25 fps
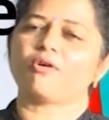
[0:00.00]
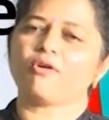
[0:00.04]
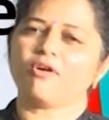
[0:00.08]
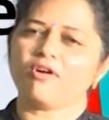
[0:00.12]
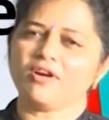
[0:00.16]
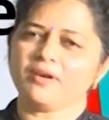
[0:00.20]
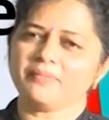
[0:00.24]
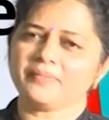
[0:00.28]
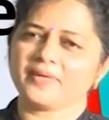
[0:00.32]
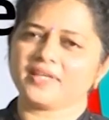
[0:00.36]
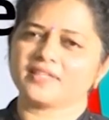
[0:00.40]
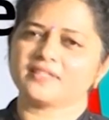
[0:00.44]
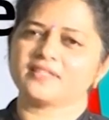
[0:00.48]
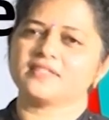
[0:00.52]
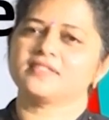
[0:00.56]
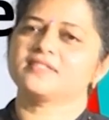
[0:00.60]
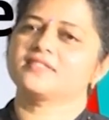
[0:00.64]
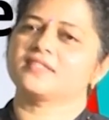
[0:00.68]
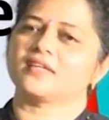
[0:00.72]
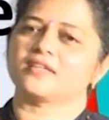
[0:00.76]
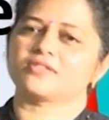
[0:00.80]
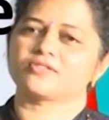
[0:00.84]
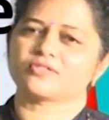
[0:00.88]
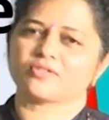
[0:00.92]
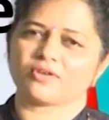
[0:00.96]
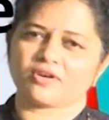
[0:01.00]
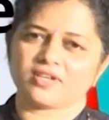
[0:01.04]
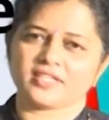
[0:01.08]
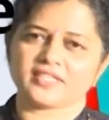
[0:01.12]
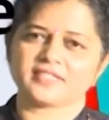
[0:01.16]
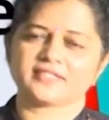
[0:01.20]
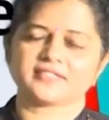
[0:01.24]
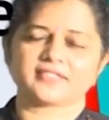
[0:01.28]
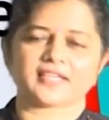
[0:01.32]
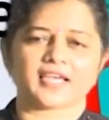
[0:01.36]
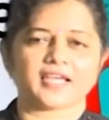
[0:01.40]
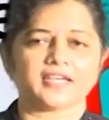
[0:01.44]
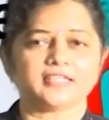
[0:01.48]
All metals are
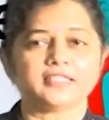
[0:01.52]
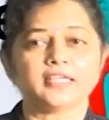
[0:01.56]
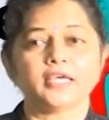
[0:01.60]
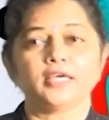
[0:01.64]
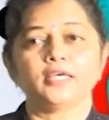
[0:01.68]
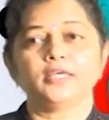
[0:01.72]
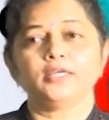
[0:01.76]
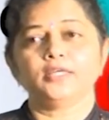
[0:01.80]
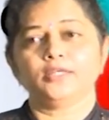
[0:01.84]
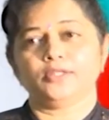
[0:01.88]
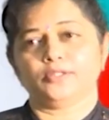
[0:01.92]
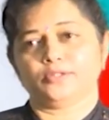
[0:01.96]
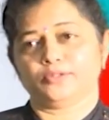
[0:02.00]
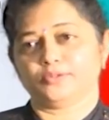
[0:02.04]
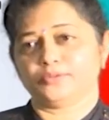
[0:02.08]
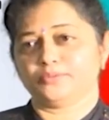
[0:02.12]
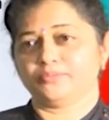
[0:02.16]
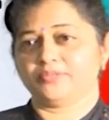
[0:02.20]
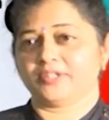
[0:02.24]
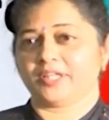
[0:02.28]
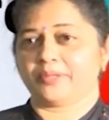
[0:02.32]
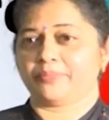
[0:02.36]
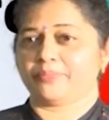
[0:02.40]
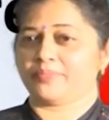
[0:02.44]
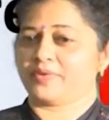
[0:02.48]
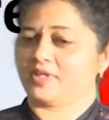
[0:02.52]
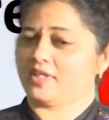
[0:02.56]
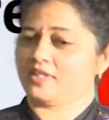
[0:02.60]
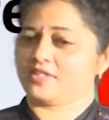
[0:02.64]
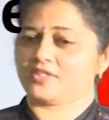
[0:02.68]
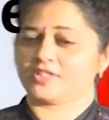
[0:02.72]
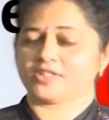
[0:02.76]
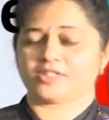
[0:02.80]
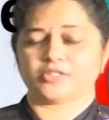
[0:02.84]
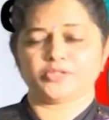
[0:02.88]
solids at room temperature.